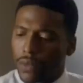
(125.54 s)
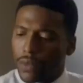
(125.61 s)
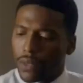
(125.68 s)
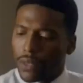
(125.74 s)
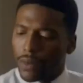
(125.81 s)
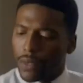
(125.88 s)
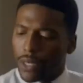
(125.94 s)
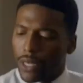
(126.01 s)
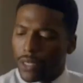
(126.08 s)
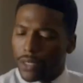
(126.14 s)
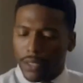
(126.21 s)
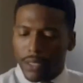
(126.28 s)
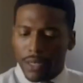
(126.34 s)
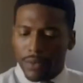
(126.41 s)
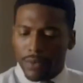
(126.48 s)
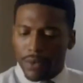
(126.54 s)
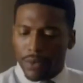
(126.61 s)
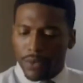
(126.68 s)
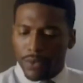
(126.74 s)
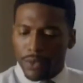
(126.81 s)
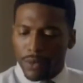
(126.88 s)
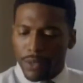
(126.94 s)
It's like we out of sight for a
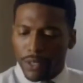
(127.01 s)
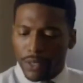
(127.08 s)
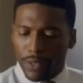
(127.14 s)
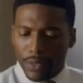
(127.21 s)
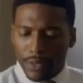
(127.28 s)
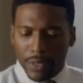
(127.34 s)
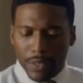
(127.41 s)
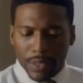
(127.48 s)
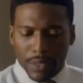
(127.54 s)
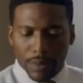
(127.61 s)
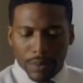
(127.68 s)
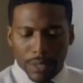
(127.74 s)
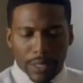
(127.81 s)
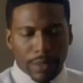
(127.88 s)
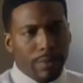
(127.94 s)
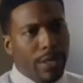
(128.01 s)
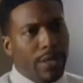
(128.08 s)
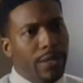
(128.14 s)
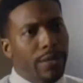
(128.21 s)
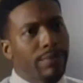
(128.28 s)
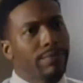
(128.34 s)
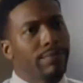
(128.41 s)
few months and suddenly we're out of
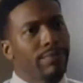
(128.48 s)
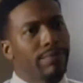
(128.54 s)
mind.